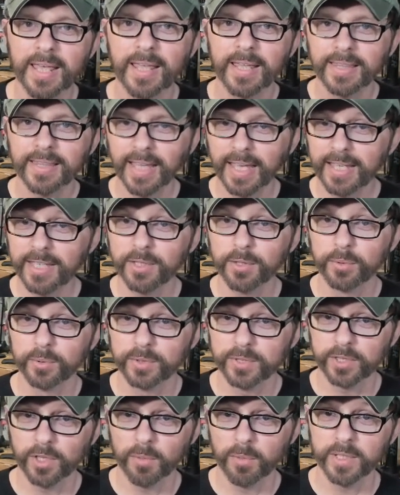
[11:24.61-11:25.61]
Thank you
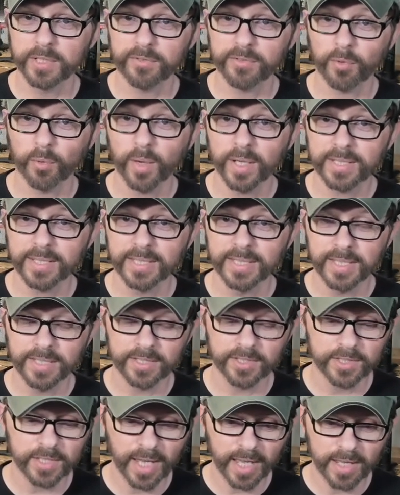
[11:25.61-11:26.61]
so much for watching this
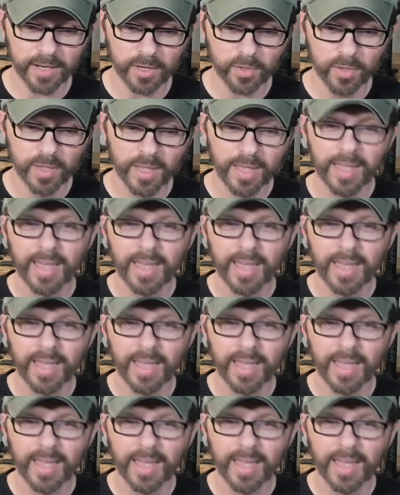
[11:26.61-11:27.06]
channel.